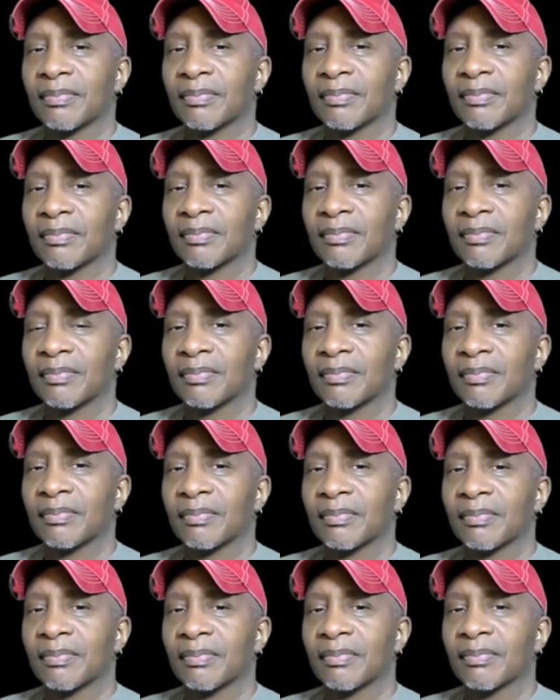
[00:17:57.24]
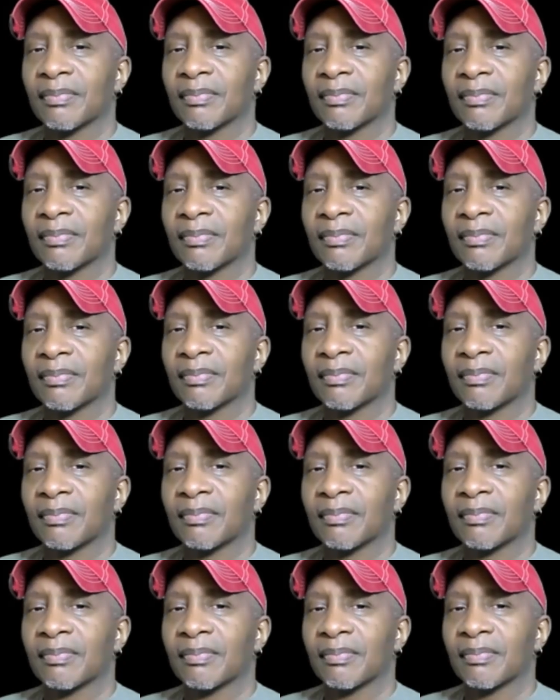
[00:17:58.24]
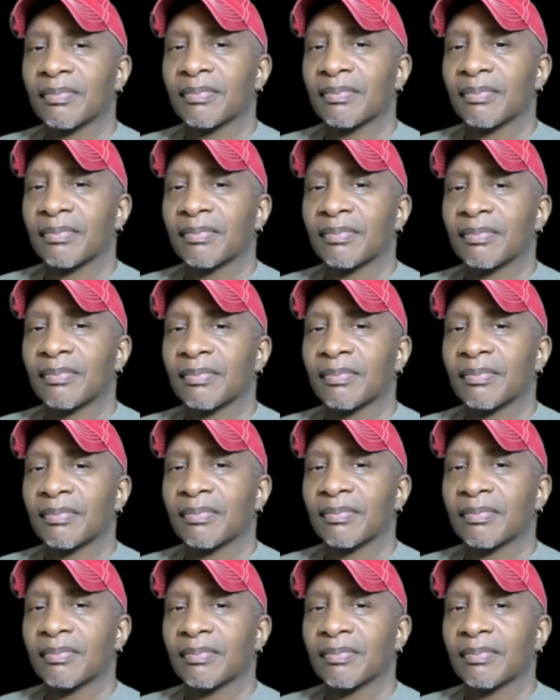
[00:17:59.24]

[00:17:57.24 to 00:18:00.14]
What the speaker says: [no speech]